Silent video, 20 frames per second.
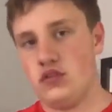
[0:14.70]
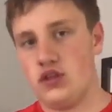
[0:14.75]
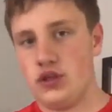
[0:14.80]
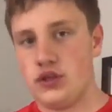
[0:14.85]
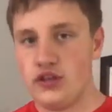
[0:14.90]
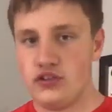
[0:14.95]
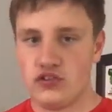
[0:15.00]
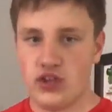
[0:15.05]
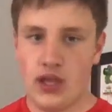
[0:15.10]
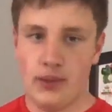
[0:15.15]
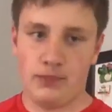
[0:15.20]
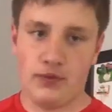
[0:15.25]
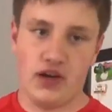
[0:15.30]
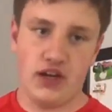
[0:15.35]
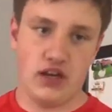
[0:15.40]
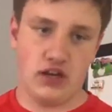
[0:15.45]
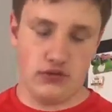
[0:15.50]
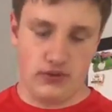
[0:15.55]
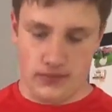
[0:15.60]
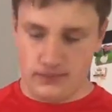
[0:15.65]
Now, let's hop
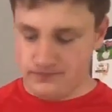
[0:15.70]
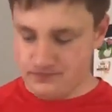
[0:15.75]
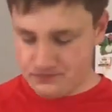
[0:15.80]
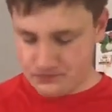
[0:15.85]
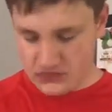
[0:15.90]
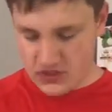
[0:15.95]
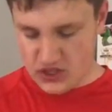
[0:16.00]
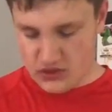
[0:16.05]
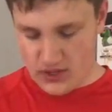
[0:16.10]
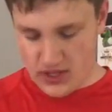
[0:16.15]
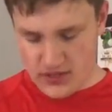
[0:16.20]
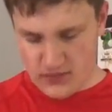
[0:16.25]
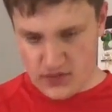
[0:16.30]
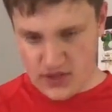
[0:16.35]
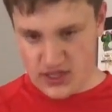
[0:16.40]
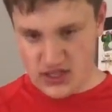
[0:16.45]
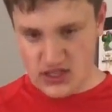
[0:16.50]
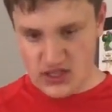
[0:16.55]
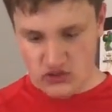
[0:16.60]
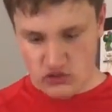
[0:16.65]
right into it. Now I've
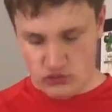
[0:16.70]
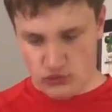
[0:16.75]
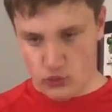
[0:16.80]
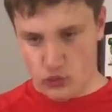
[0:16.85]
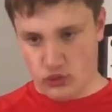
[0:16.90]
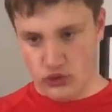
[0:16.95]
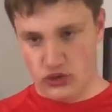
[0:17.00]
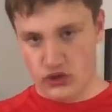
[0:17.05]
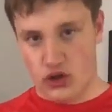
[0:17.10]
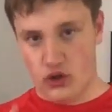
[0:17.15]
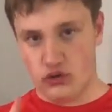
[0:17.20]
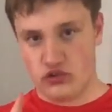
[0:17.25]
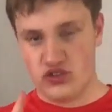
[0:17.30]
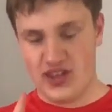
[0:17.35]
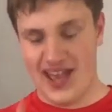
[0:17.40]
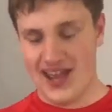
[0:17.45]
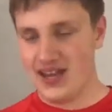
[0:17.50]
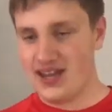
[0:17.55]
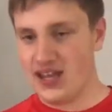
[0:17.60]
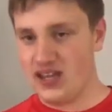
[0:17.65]
had these for oh,
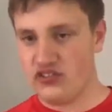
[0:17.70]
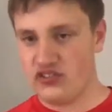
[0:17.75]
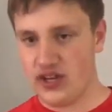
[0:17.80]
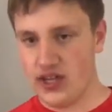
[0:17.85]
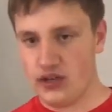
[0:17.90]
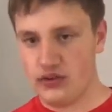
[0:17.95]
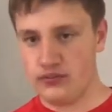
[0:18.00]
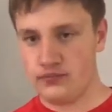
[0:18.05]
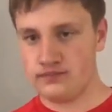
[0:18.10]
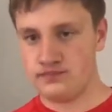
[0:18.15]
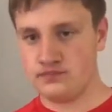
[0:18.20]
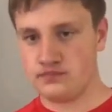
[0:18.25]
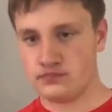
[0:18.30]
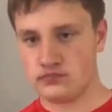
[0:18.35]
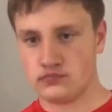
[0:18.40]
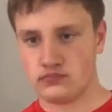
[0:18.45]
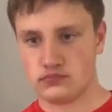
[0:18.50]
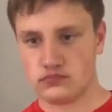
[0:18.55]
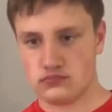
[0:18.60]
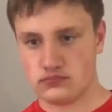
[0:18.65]
10 days now,
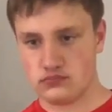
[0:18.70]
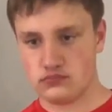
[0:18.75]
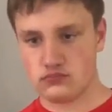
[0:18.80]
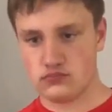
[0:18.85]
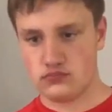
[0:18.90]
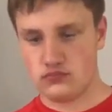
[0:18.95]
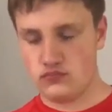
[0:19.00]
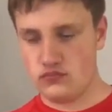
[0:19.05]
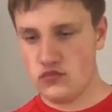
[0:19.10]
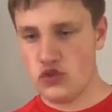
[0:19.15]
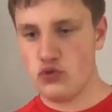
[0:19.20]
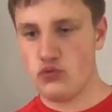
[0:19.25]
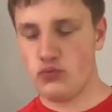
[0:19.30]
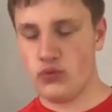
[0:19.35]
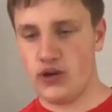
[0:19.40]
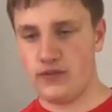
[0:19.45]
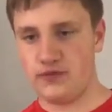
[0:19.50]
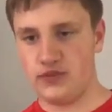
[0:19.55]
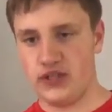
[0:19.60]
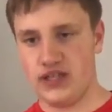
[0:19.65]

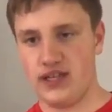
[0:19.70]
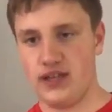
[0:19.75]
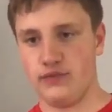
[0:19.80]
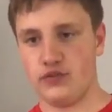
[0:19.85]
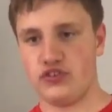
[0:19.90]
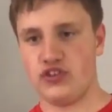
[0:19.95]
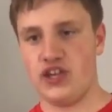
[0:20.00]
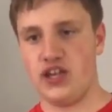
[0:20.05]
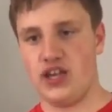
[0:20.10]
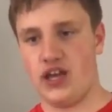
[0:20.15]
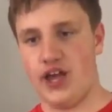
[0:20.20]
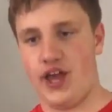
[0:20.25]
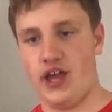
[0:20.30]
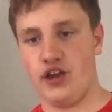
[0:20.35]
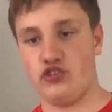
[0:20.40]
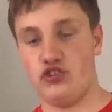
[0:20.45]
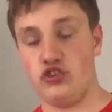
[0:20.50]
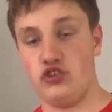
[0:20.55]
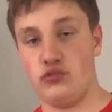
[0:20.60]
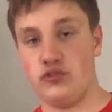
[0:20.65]
roughly, give or take. I
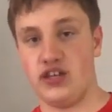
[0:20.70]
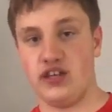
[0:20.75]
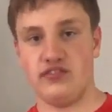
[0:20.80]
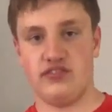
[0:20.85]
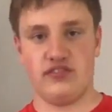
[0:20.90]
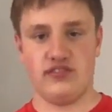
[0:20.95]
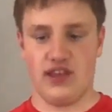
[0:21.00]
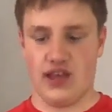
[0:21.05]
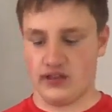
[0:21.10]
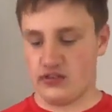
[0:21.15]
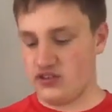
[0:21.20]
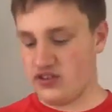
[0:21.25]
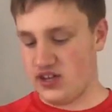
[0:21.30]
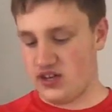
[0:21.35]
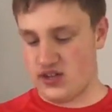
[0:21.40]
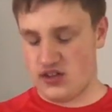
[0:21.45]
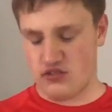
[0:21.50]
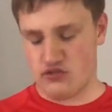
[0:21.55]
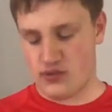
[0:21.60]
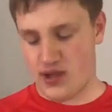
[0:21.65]
actually do think it's exactly
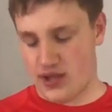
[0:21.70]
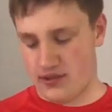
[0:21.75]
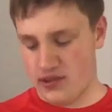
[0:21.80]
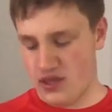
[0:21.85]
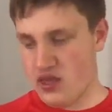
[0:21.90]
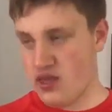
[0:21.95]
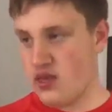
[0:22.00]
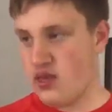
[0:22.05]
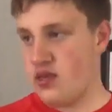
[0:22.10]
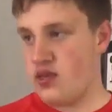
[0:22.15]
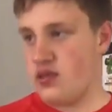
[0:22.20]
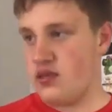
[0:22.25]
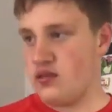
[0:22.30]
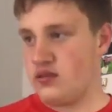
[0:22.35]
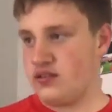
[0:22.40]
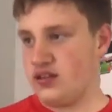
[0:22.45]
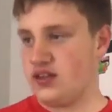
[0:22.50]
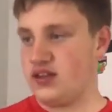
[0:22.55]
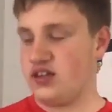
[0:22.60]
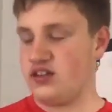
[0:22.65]
10 days. Well,
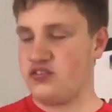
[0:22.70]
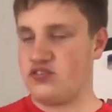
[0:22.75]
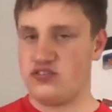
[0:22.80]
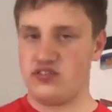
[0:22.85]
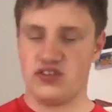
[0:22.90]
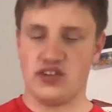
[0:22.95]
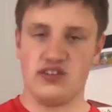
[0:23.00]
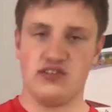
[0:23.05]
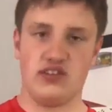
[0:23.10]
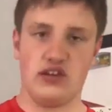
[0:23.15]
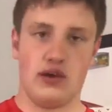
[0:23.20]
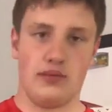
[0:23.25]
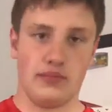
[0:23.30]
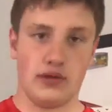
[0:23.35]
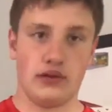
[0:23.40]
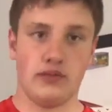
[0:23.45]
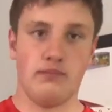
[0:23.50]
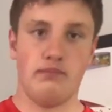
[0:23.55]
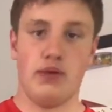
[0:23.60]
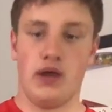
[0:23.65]
10 days is an easy number.